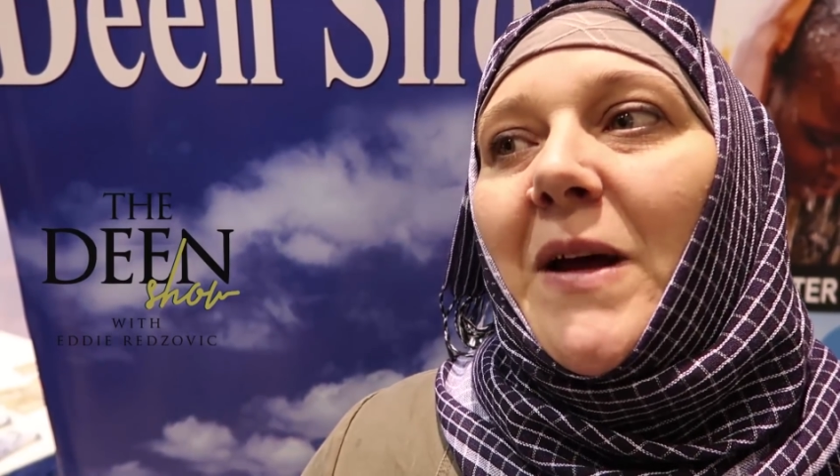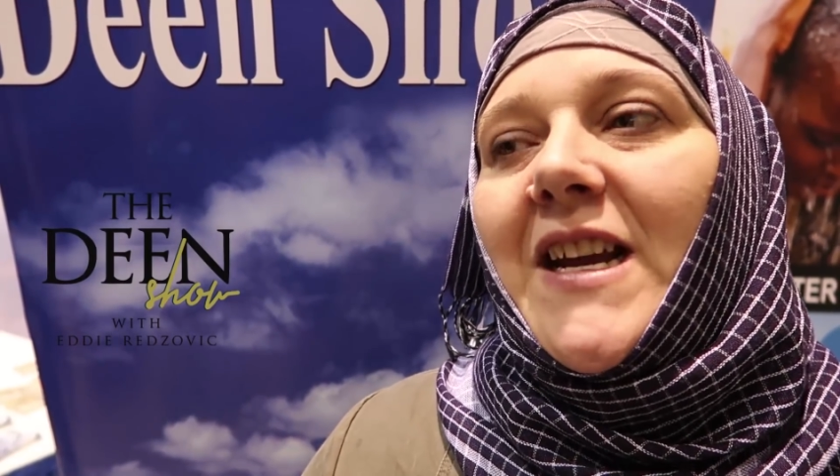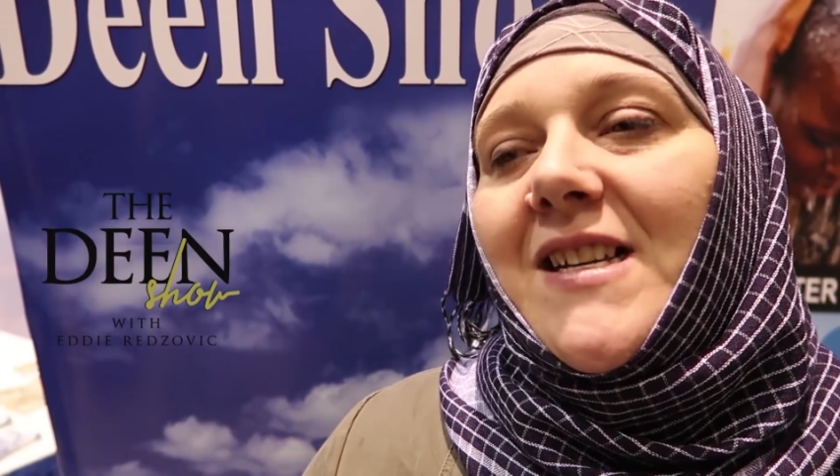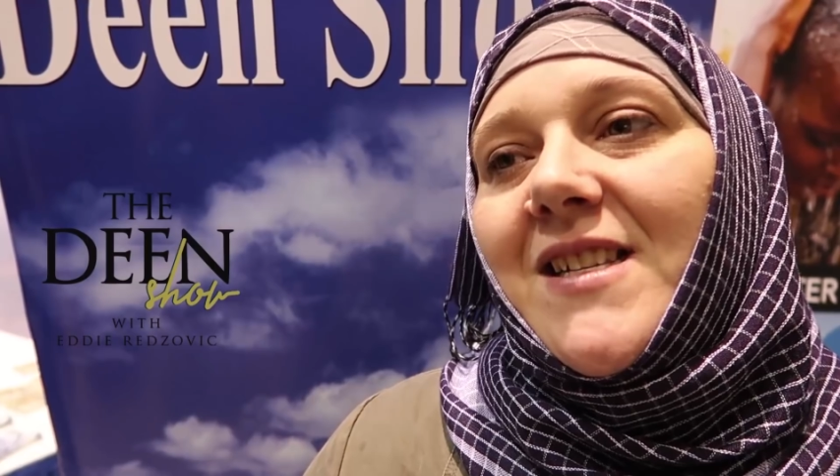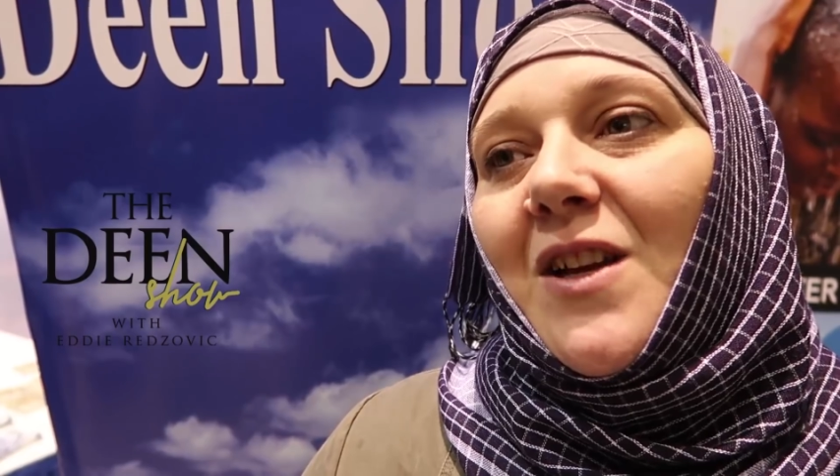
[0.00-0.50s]

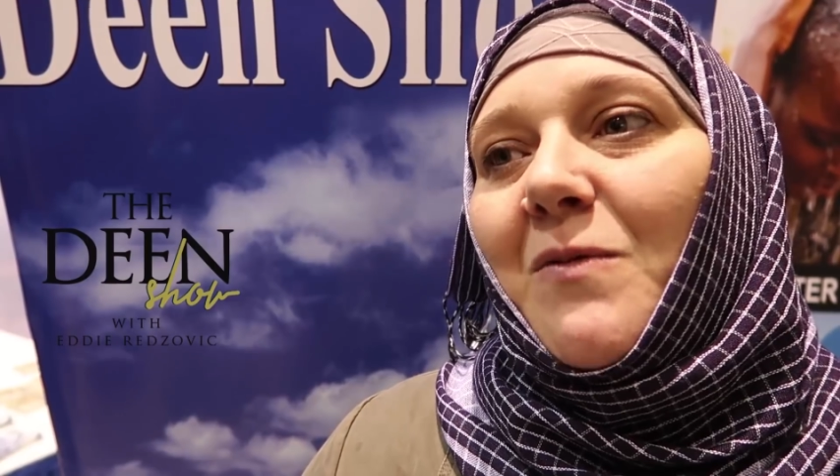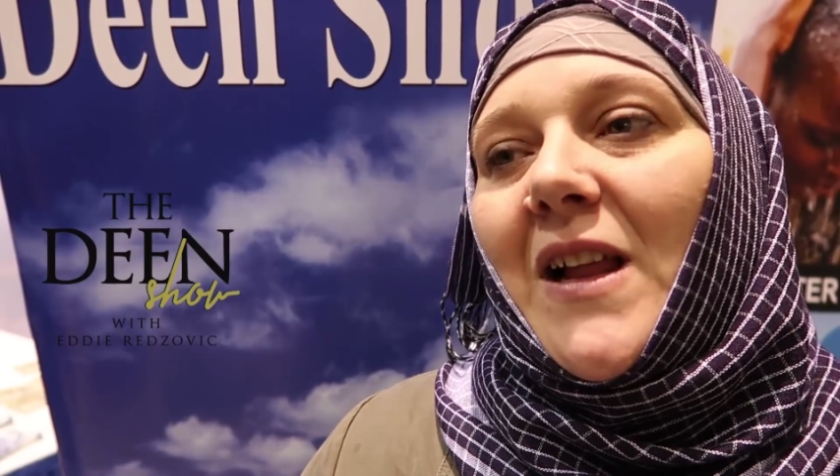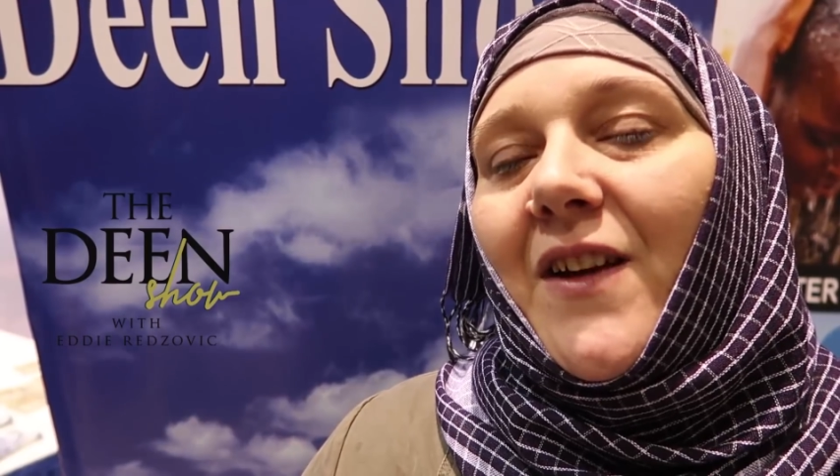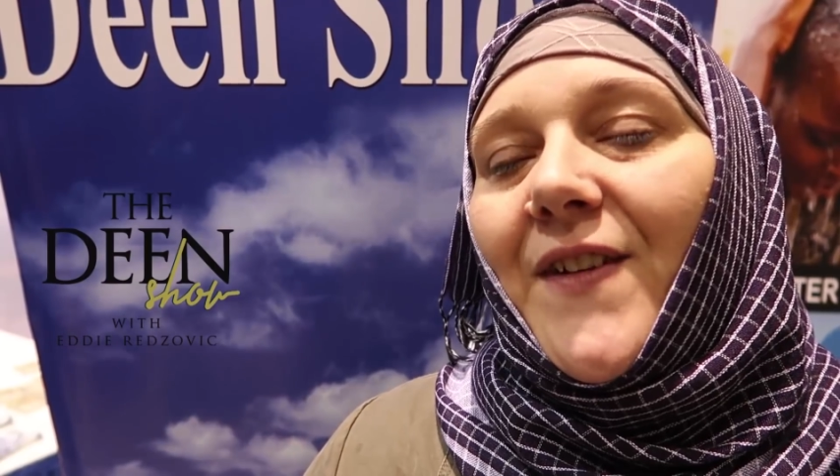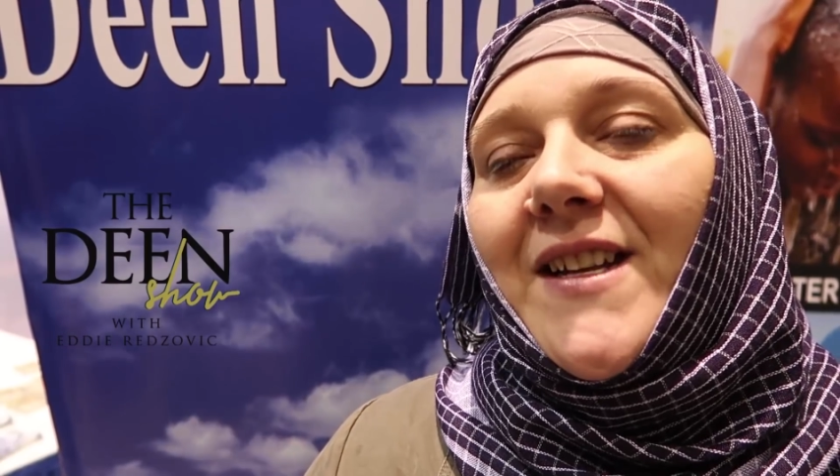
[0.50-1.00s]
but he's still
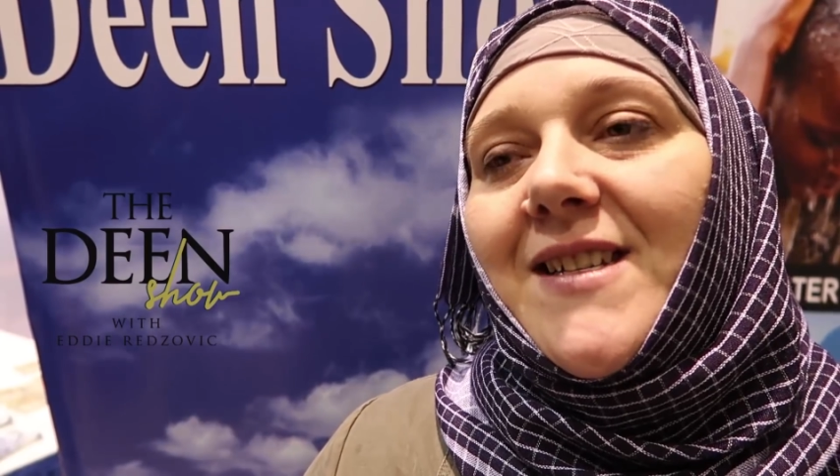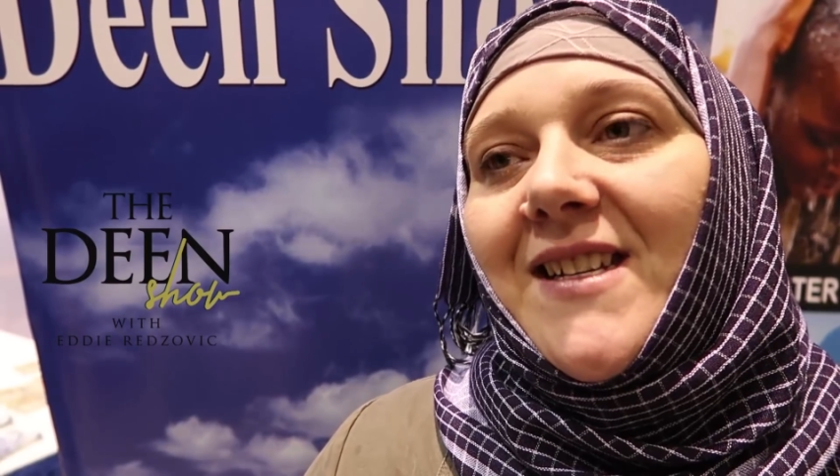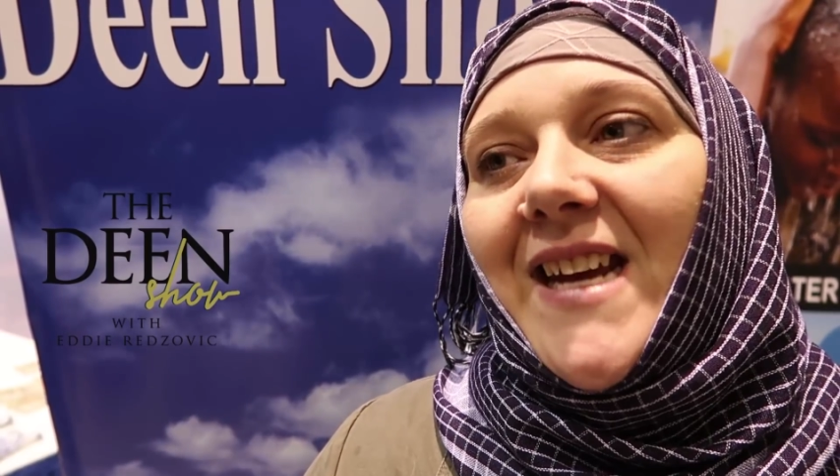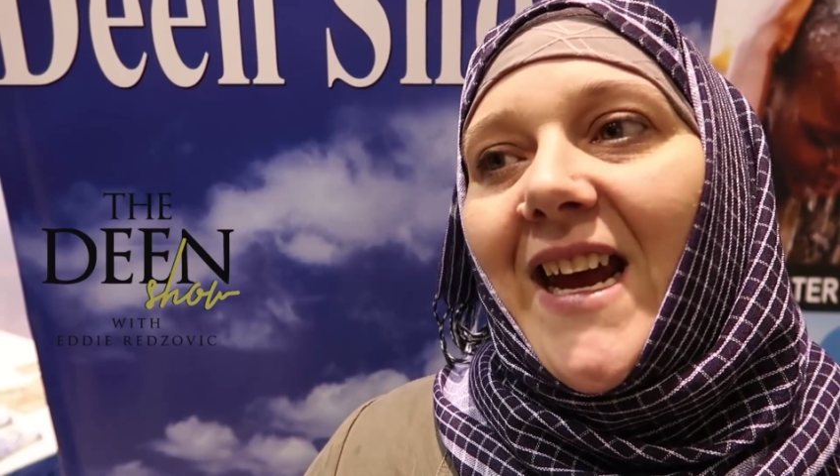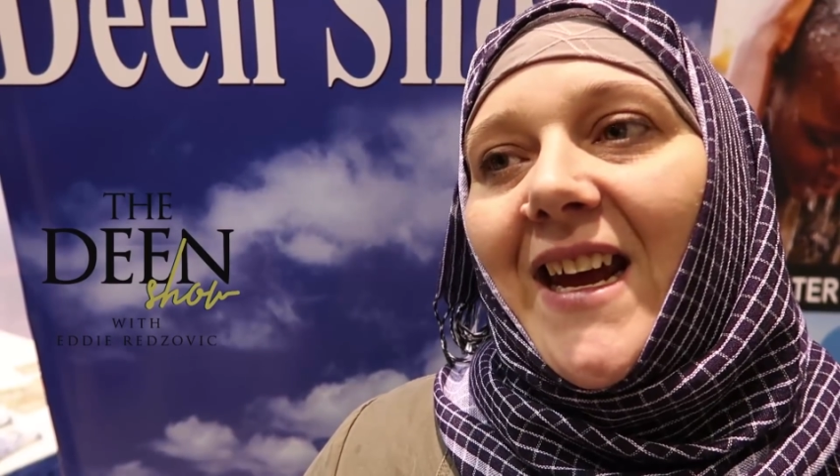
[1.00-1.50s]
relevant
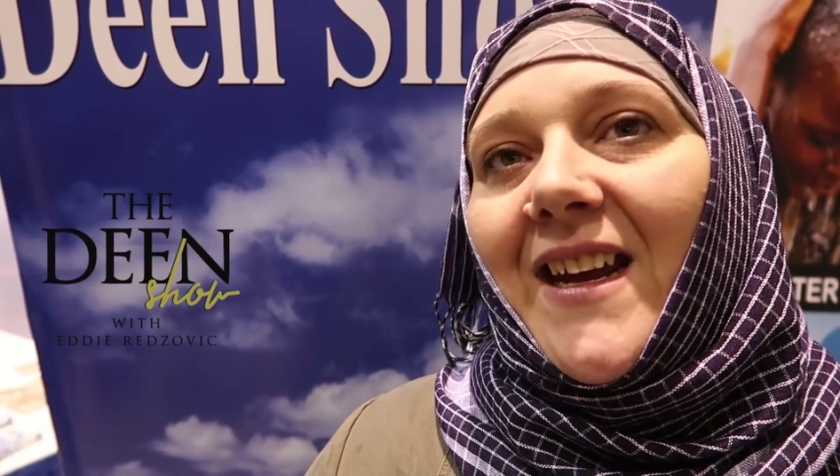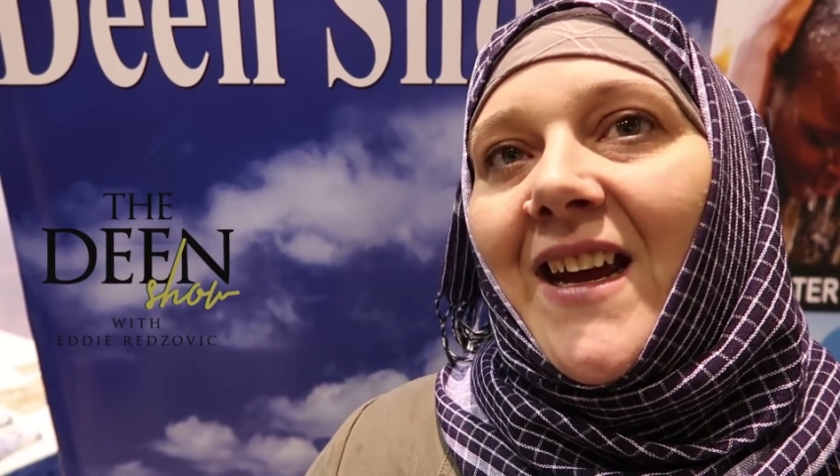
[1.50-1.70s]
today.